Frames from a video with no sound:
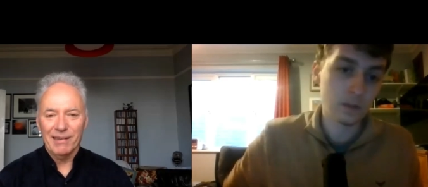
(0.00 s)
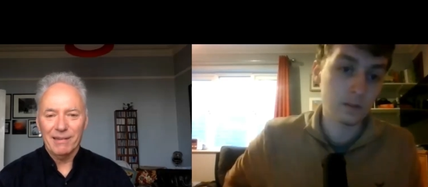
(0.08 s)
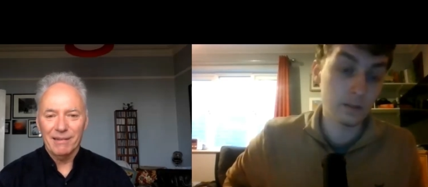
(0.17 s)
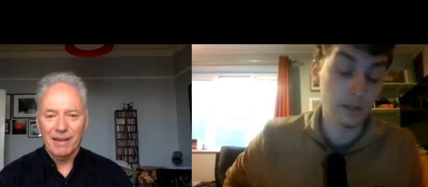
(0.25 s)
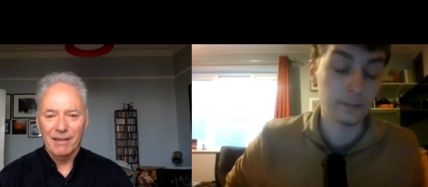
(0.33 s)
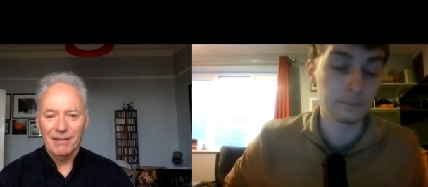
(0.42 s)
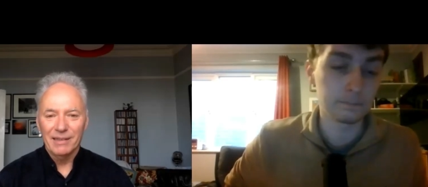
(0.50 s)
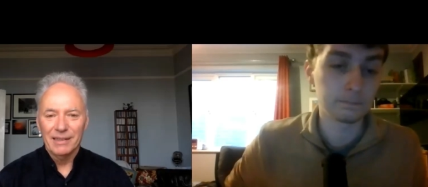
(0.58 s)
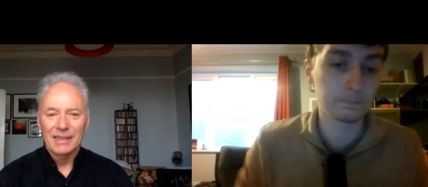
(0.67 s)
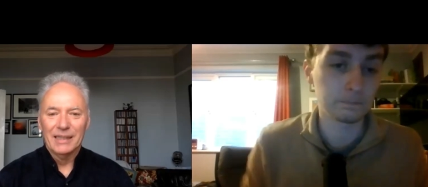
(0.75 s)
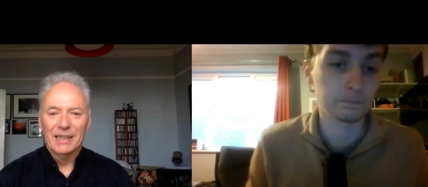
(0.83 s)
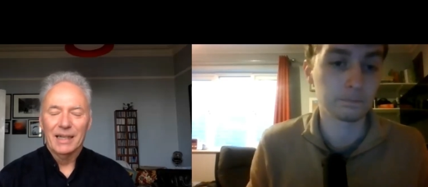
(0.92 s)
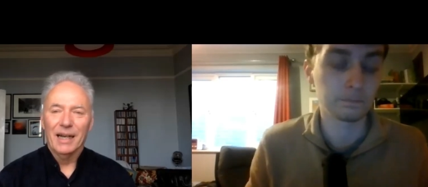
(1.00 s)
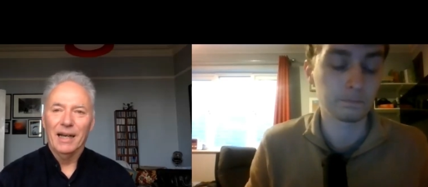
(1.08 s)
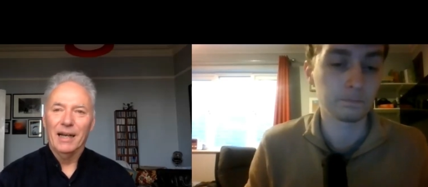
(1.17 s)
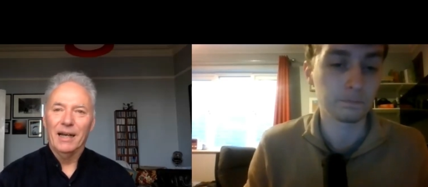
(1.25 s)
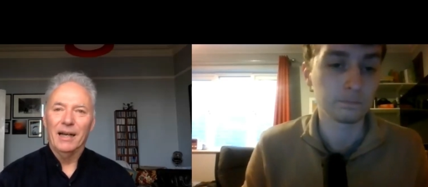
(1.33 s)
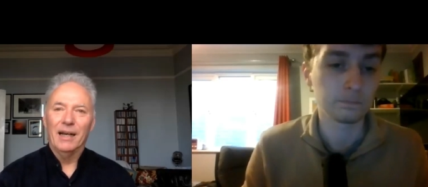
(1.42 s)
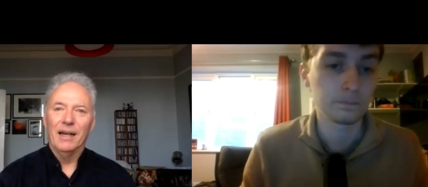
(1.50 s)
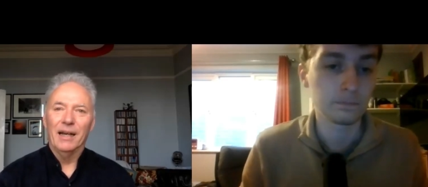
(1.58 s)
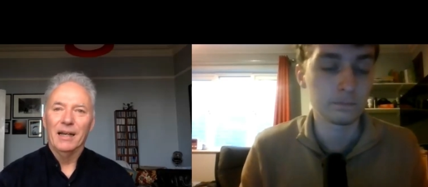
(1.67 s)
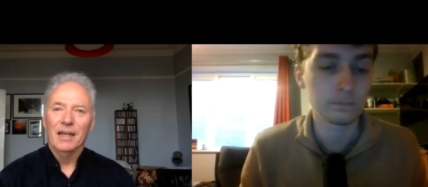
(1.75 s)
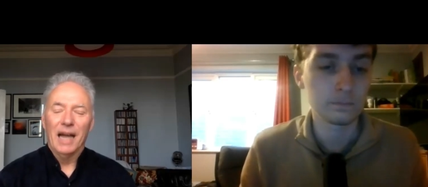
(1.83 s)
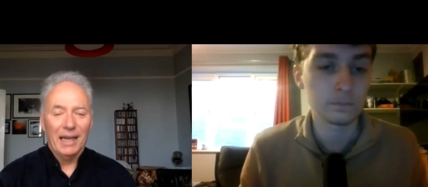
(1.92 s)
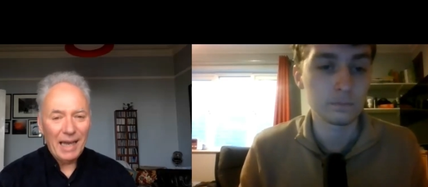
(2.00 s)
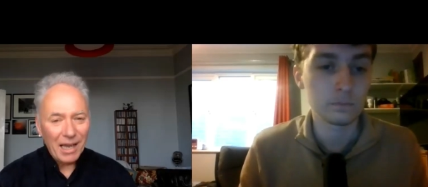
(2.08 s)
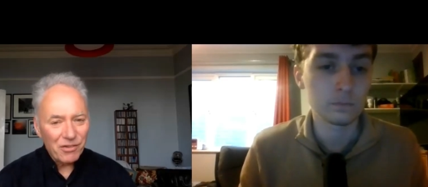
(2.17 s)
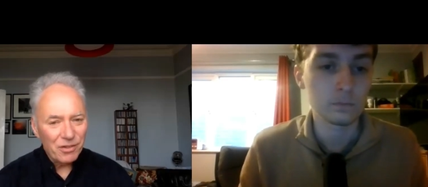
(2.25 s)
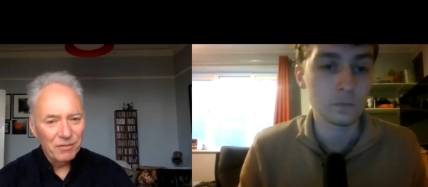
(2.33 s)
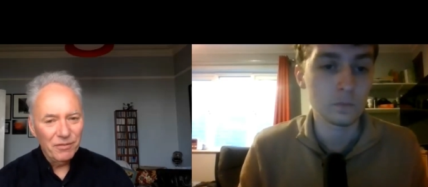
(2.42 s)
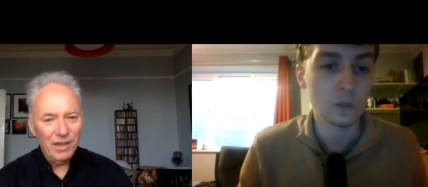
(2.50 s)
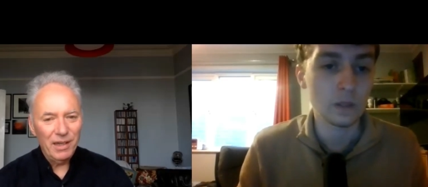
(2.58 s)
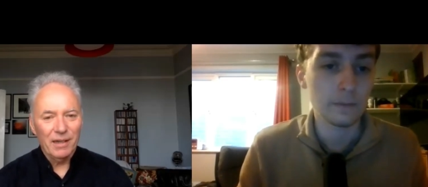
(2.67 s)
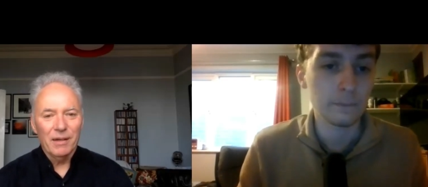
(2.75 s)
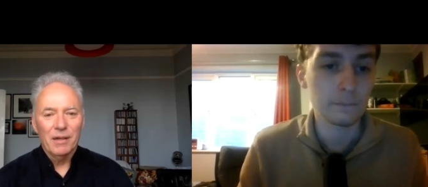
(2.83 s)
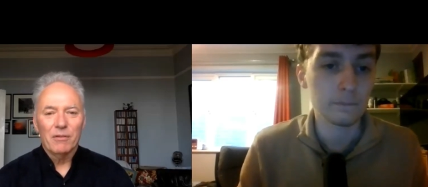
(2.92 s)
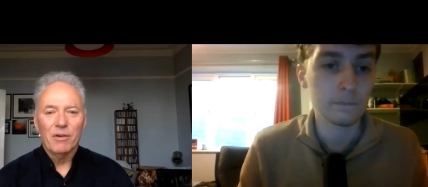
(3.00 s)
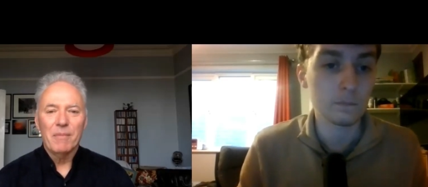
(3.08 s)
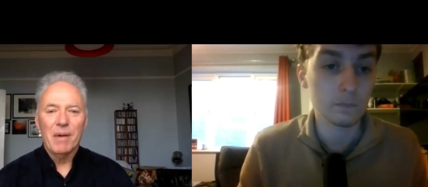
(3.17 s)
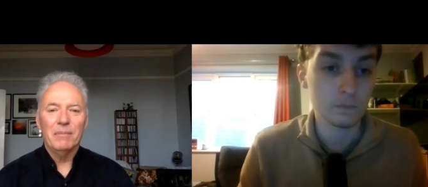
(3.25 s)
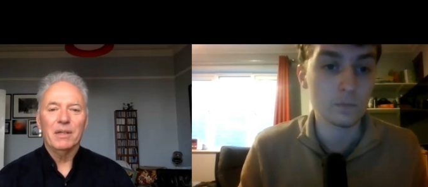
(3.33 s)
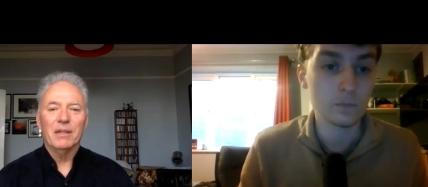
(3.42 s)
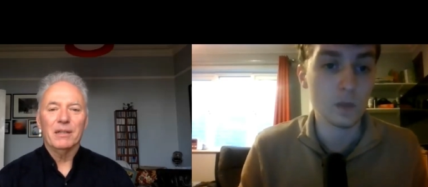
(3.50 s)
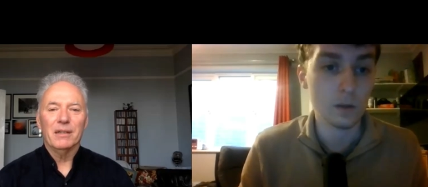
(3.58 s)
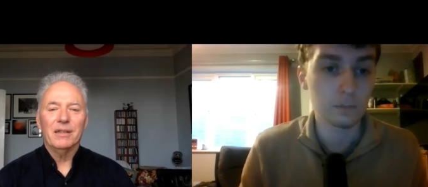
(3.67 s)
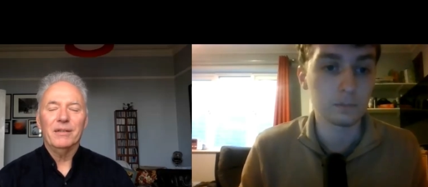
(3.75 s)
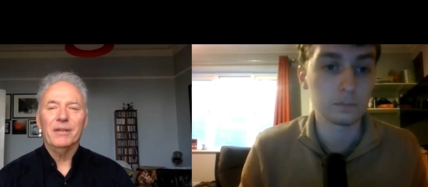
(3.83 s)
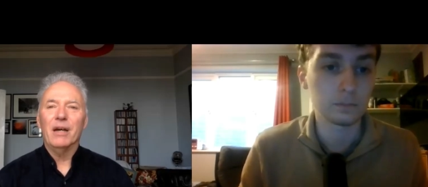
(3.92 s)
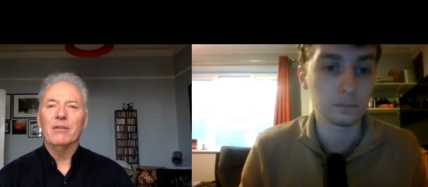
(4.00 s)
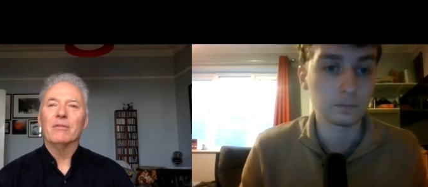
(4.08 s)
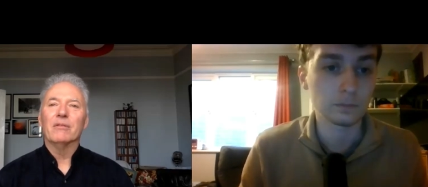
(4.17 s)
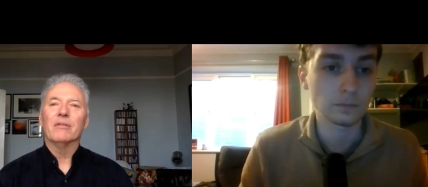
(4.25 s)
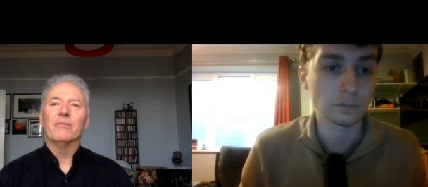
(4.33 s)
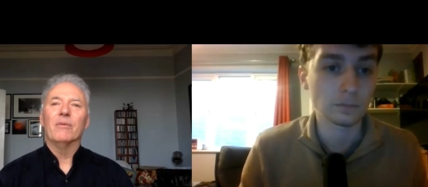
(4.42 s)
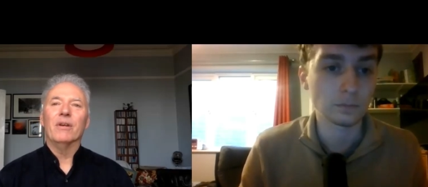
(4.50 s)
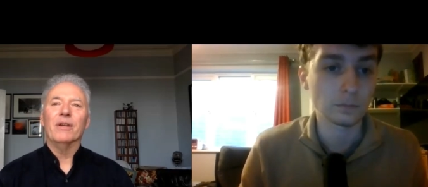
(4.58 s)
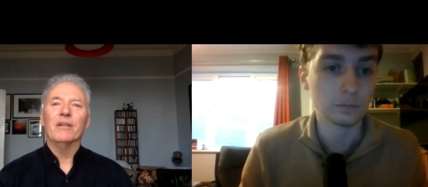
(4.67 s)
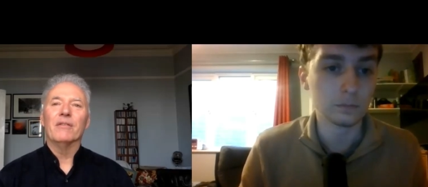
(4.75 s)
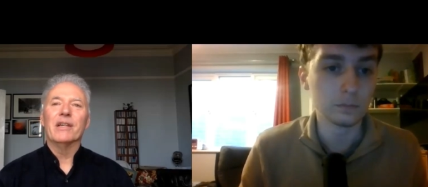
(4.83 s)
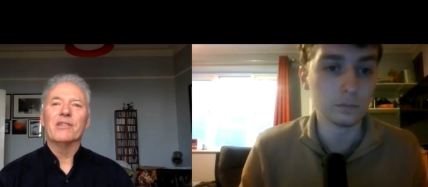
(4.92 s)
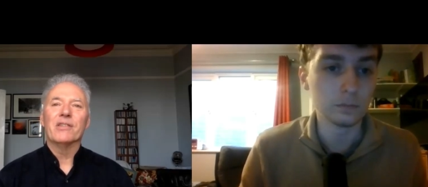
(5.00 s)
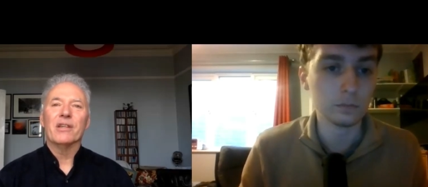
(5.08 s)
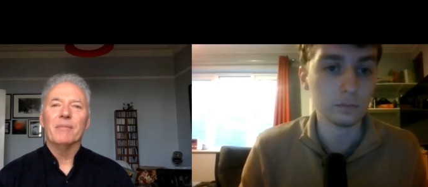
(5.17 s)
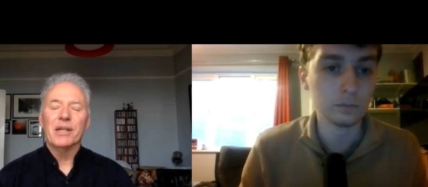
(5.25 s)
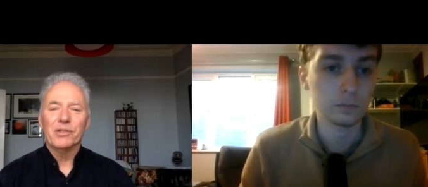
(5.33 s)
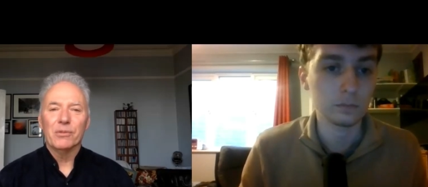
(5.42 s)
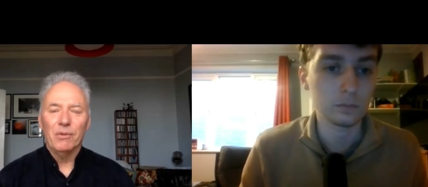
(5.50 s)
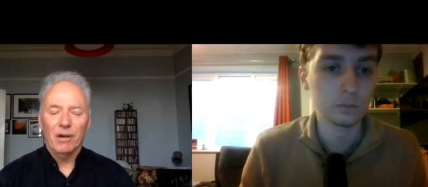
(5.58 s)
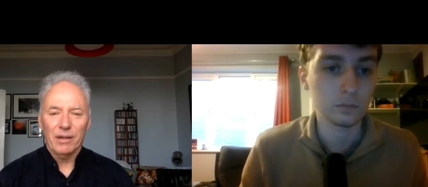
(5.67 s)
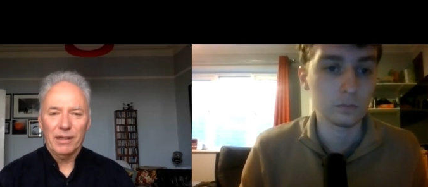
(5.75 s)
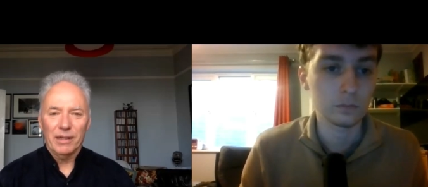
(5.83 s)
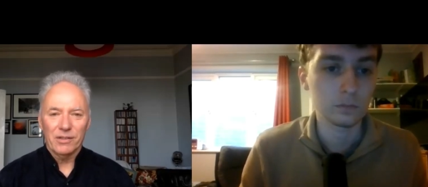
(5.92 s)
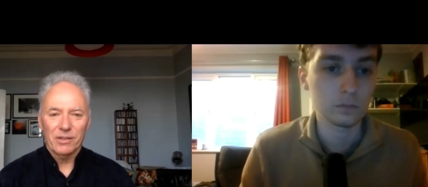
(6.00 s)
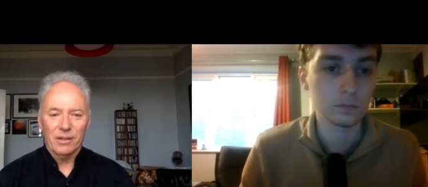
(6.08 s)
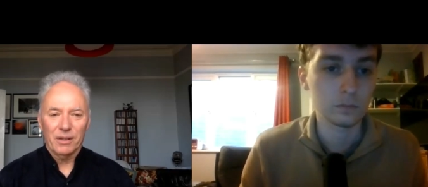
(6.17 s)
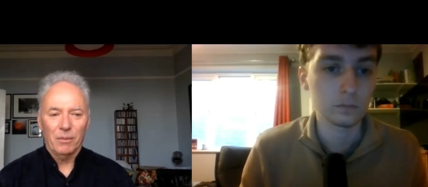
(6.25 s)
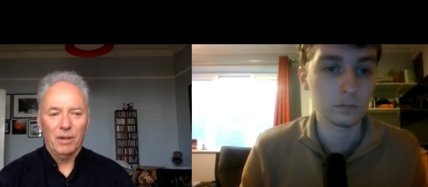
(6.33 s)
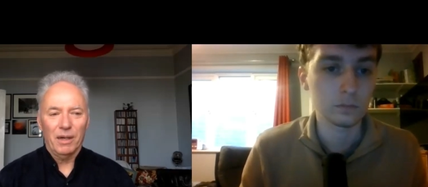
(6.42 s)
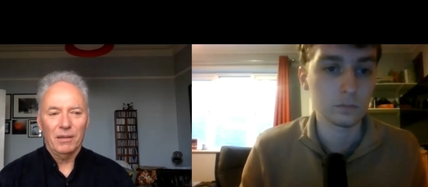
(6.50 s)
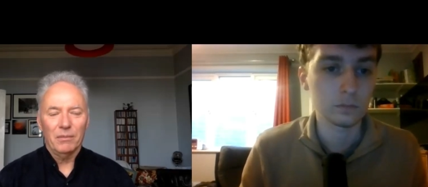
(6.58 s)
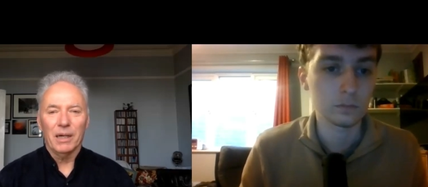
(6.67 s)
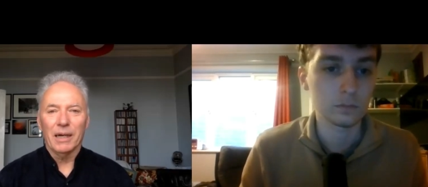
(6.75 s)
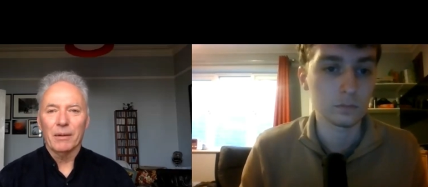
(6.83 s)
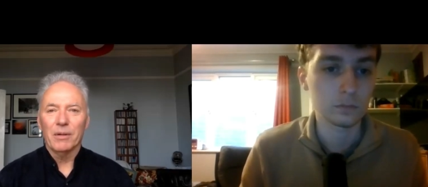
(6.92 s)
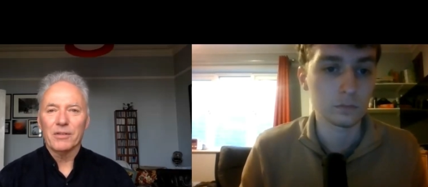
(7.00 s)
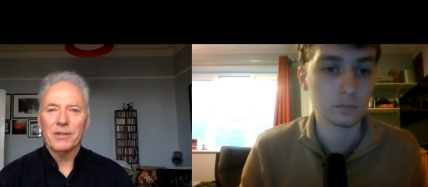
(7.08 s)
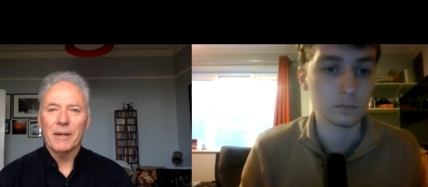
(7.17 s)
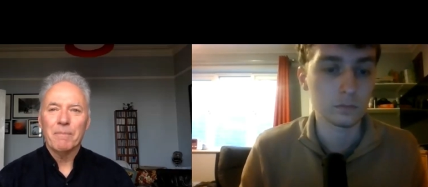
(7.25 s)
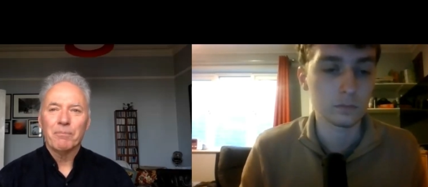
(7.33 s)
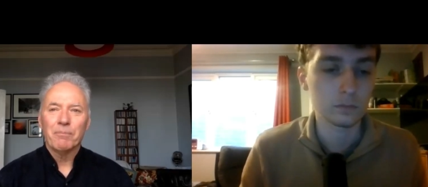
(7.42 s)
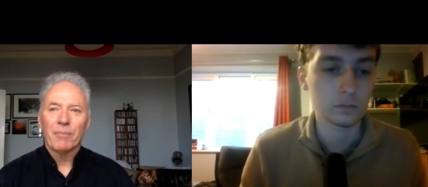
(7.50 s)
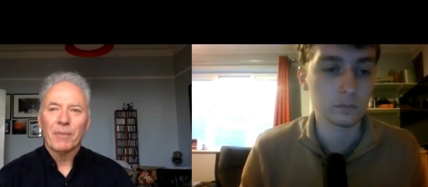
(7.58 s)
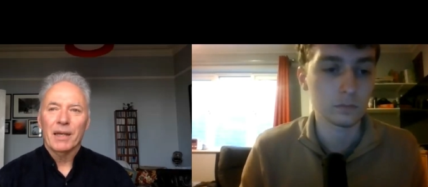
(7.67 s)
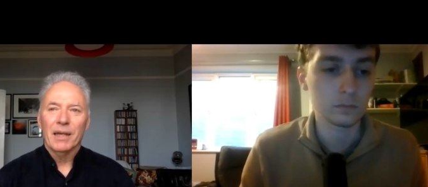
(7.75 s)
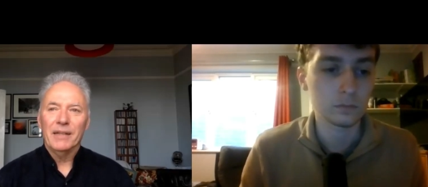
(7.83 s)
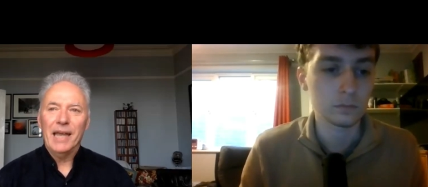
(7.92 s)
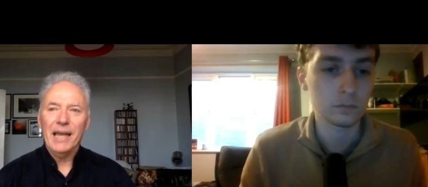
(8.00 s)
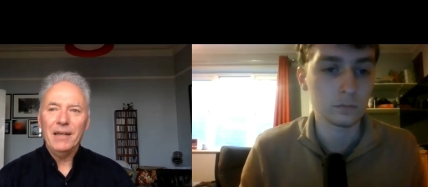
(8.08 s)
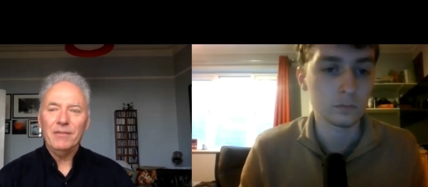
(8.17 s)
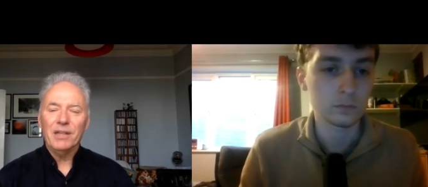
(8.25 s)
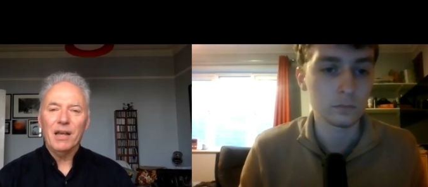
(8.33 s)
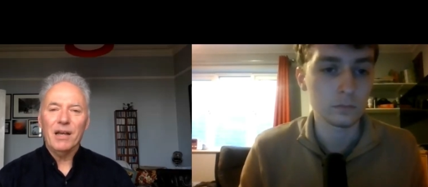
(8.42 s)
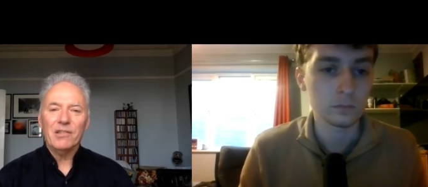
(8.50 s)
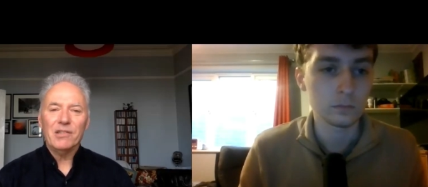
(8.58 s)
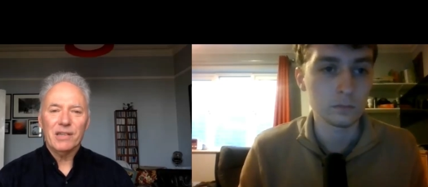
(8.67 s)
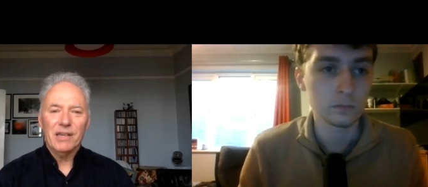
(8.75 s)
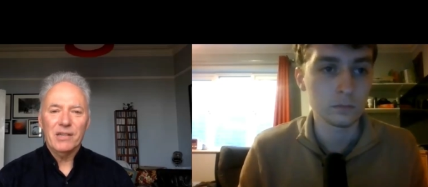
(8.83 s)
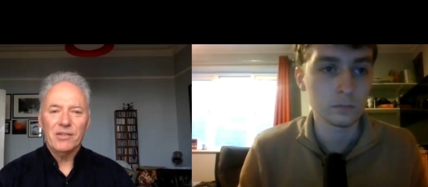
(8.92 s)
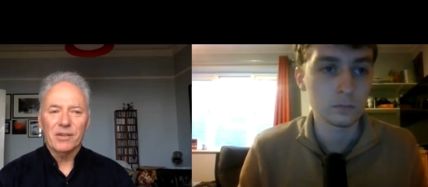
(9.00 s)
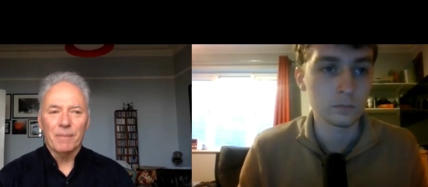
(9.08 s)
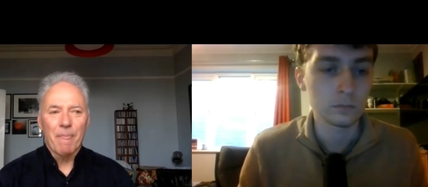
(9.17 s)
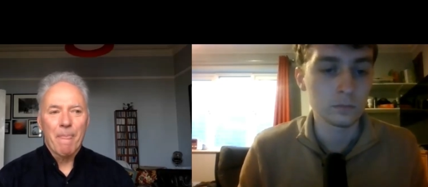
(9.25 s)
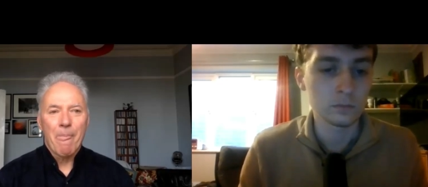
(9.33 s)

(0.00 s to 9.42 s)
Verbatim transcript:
Speaker 1: you know. Yeah. Uh, and Aston Villa, remember, you know, one of the reasons I mentioned Watkins a while back was that at the end of the last season,